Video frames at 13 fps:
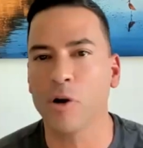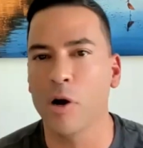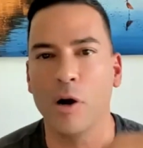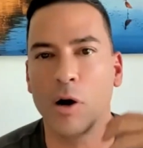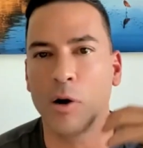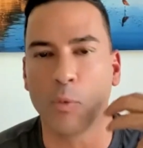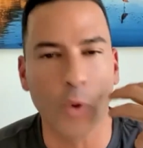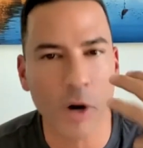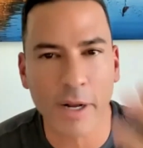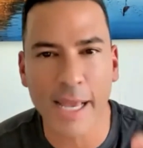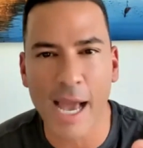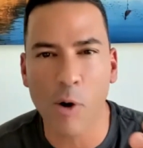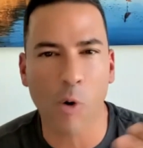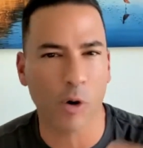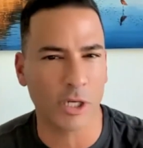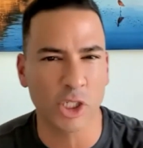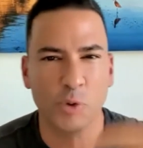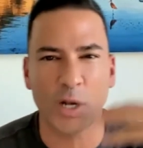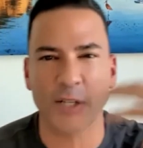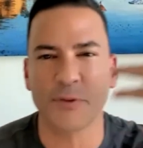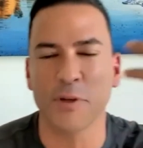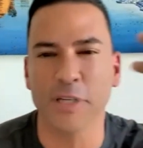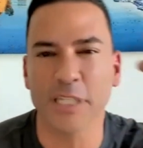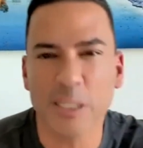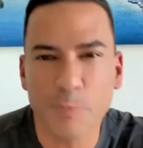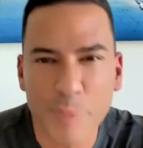a workout or a stressful
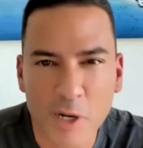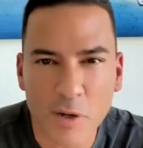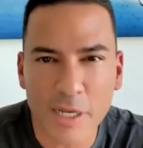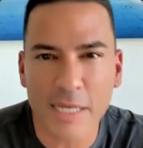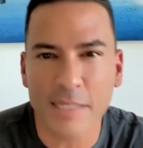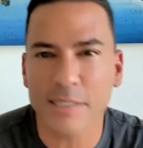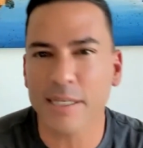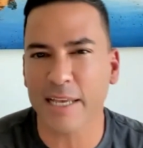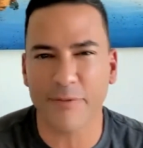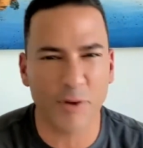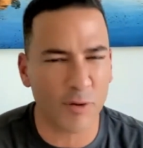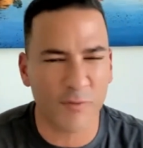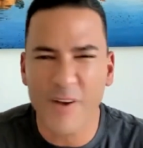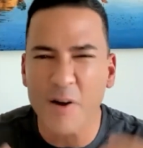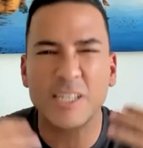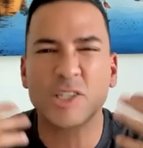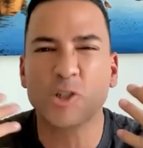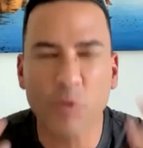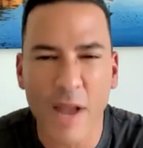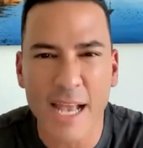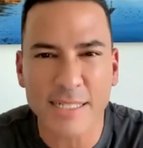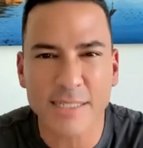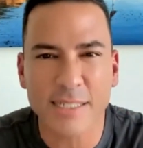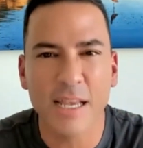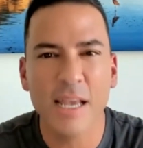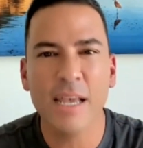experience. Like if you're very
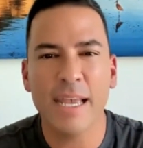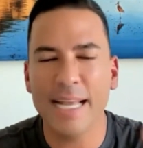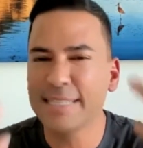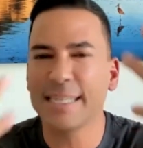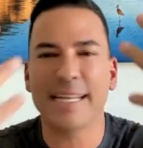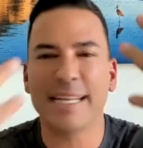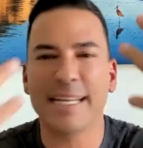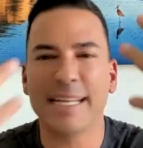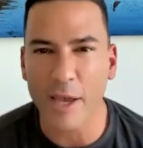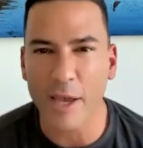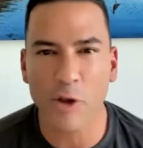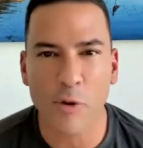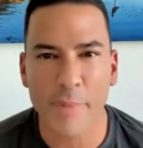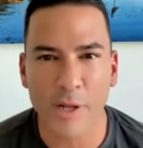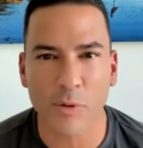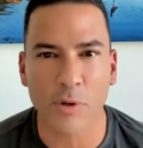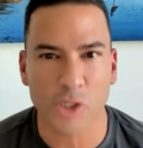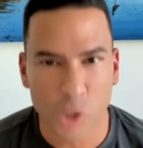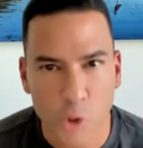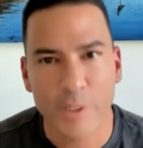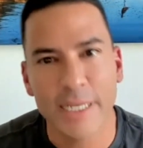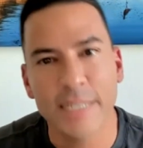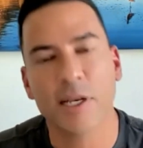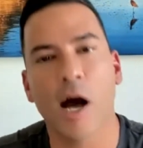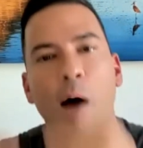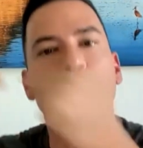stressed, it's going to eat at your minerals. You need
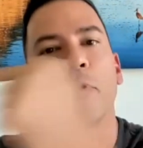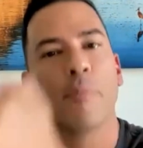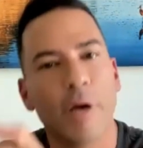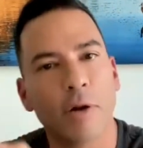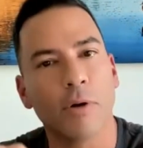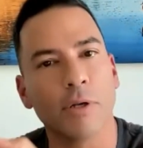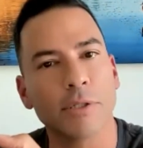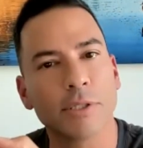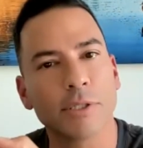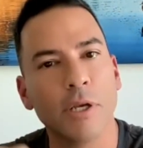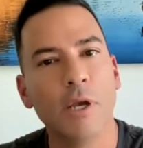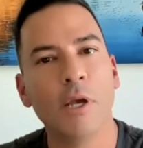to up your minerals.